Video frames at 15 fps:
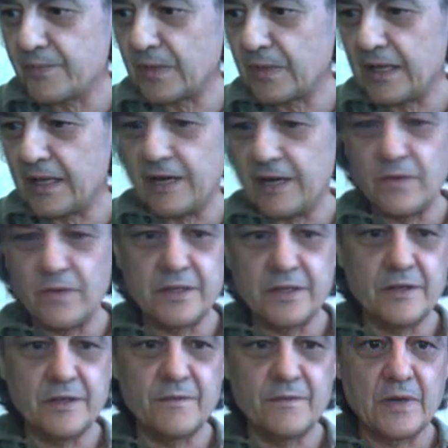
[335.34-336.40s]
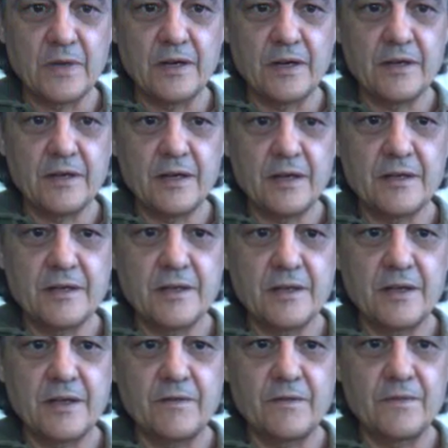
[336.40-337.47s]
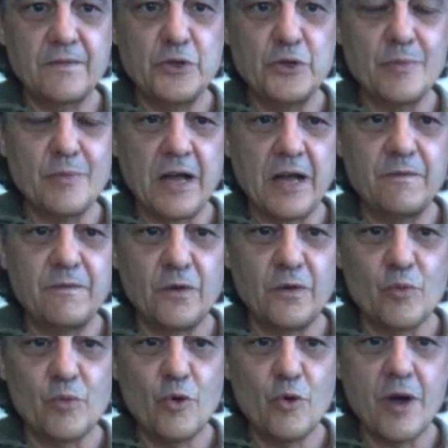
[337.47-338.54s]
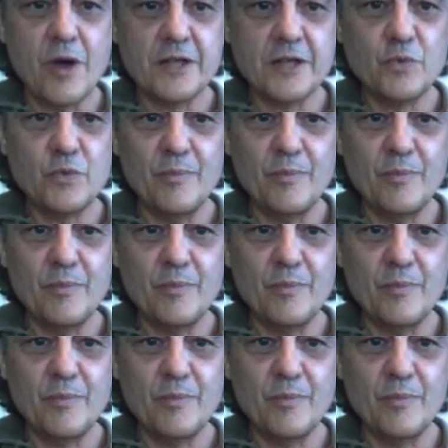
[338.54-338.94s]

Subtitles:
advent of humaniform robots.